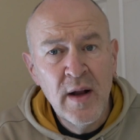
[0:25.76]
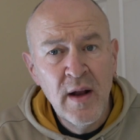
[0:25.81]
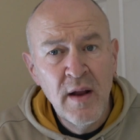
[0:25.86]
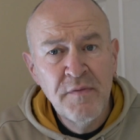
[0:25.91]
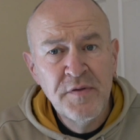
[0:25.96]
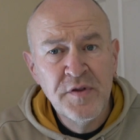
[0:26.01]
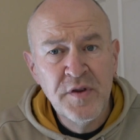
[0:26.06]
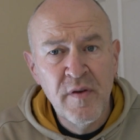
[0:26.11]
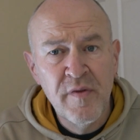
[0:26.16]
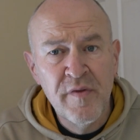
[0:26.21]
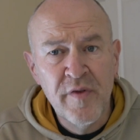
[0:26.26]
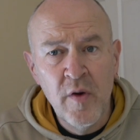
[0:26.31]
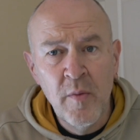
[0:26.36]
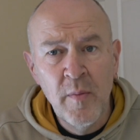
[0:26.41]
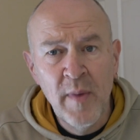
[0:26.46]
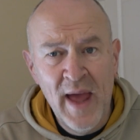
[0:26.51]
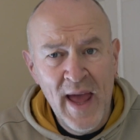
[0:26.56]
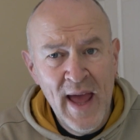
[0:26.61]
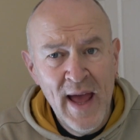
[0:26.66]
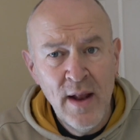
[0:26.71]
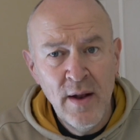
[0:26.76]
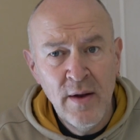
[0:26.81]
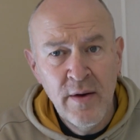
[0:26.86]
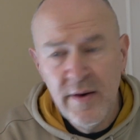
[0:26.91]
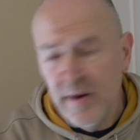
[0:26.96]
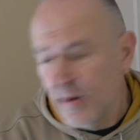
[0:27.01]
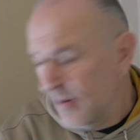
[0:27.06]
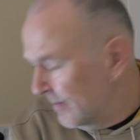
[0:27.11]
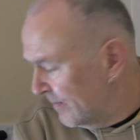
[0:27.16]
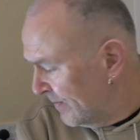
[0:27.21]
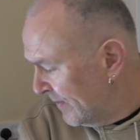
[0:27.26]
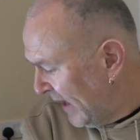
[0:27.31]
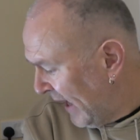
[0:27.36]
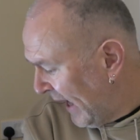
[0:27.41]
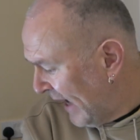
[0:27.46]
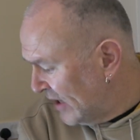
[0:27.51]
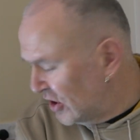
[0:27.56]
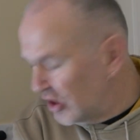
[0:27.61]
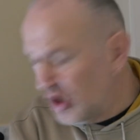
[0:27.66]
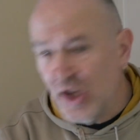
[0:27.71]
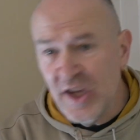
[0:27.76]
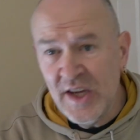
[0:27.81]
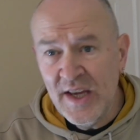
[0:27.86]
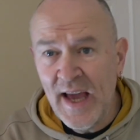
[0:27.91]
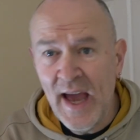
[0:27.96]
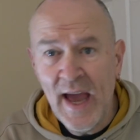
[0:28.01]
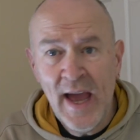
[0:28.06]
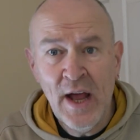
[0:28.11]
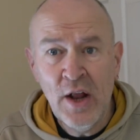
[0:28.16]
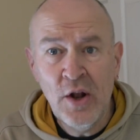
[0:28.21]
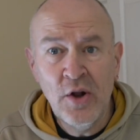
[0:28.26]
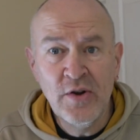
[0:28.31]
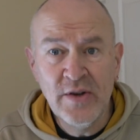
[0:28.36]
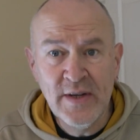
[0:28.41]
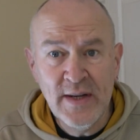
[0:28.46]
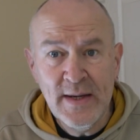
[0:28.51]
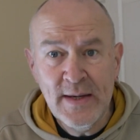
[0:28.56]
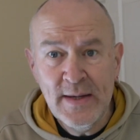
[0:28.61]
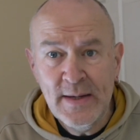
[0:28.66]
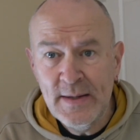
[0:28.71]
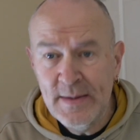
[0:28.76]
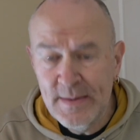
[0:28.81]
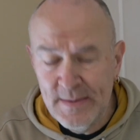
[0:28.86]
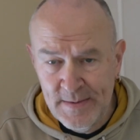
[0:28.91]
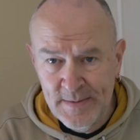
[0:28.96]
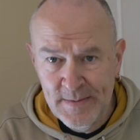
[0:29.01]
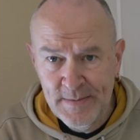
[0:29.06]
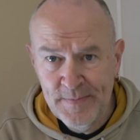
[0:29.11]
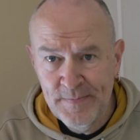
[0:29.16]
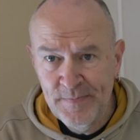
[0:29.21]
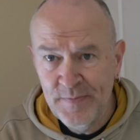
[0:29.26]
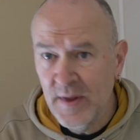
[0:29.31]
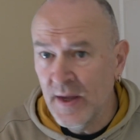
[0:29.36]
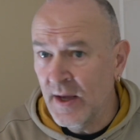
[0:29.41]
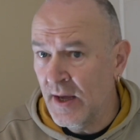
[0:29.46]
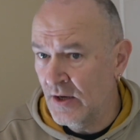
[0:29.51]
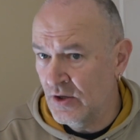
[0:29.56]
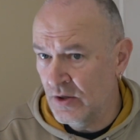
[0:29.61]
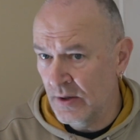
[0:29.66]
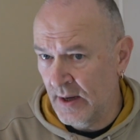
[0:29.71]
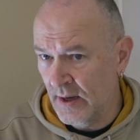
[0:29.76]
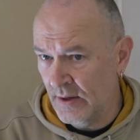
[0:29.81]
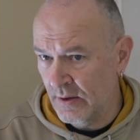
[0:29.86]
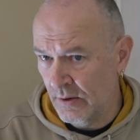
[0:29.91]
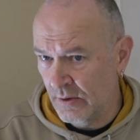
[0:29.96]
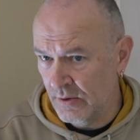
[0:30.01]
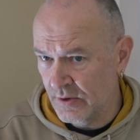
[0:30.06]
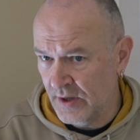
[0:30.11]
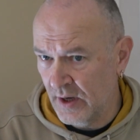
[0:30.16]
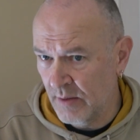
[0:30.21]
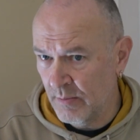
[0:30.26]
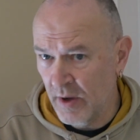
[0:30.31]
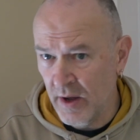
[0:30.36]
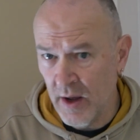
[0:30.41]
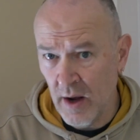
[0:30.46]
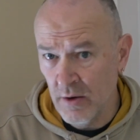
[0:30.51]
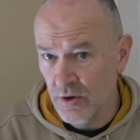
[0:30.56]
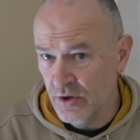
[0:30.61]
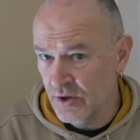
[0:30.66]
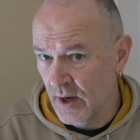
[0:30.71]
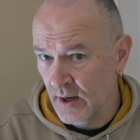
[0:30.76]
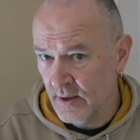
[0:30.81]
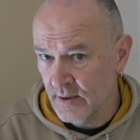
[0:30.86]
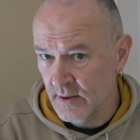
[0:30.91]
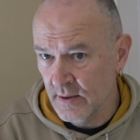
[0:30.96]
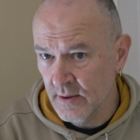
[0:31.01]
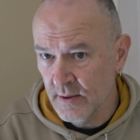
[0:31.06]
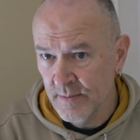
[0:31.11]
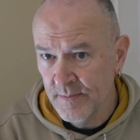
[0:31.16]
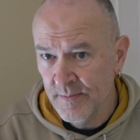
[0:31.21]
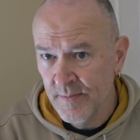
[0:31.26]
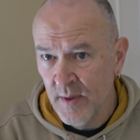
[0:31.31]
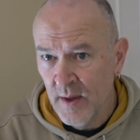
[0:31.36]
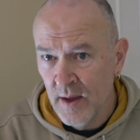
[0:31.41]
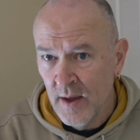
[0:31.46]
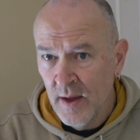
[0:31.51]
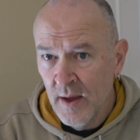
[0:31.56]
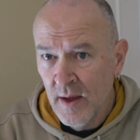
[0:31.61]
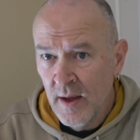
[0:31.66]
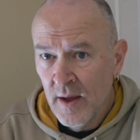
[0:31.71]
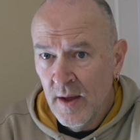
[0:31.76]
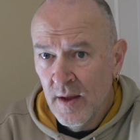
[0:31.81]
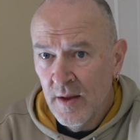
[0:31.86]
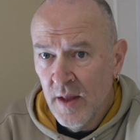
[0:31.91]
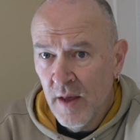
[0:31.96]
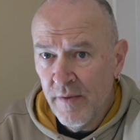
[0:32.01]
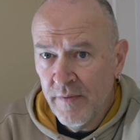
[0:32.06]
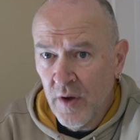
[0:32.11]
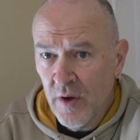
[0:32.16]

gloves are from Held, H-E-L-D, in case you can't understand my Irish accent. They've